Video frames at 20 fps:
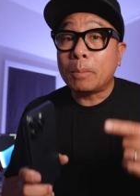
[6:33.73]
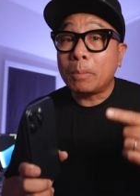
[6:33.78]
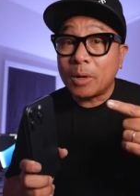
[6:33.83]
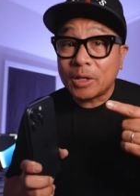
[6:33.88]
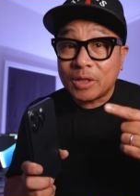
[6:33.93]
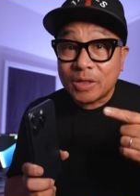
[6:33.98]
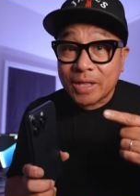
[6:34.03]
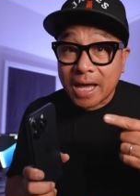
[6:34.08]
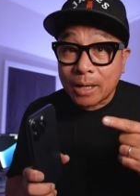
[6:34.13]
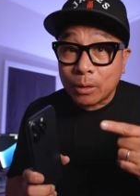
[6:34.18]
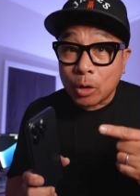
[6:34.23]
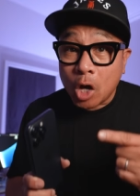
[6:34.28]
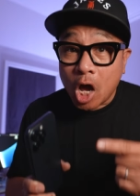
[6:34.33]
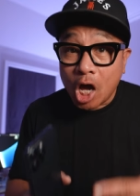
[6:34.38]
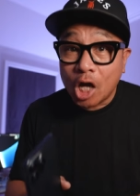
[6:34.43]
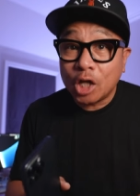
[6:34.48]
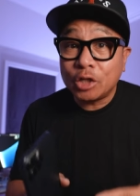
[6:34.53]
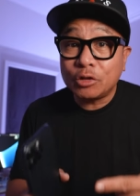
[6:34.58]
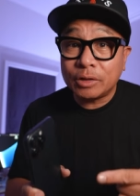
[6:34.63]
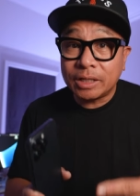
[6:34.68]
but that
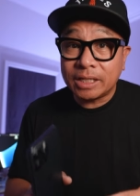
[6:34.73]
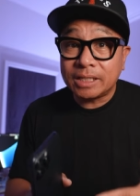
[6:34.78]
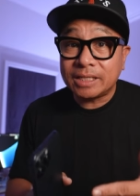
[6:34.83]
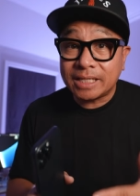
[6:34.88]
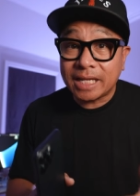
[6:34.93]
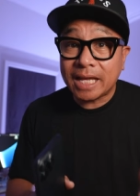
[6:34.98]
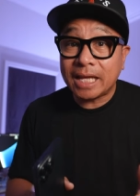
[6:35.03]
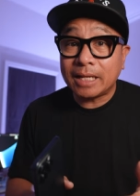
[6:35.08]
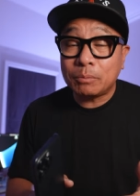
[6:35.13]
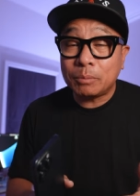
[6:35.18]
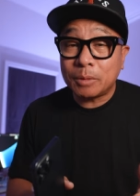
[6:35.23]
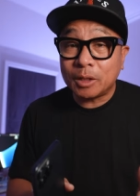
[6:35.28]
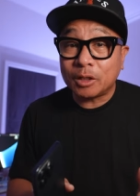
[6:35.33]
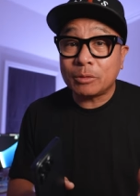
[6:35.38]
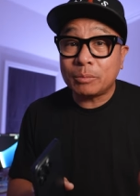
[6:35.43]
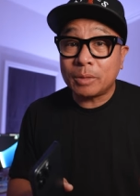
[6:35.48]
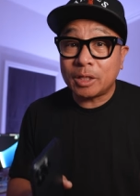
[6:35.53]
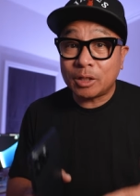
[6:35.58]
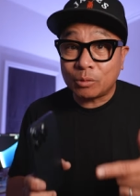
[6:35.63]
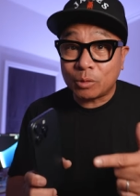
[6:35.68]
110
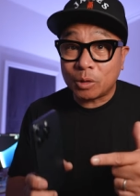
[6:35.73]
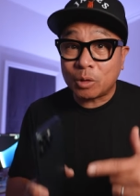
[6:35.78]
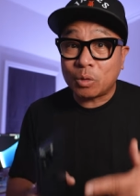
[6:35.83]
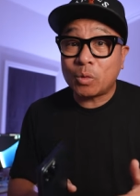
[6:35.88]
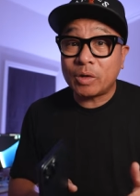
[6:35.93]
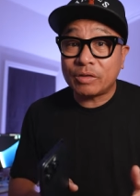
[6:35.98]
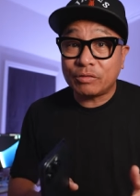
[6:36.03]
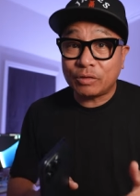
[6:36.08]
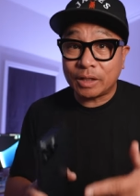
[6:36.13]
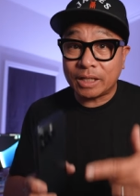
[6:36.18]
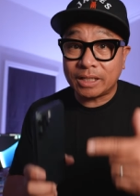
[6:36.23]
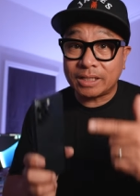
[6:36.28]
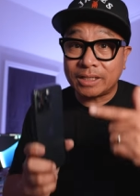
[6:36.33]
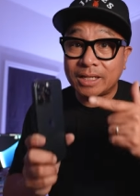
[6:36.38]
millimeter equivalent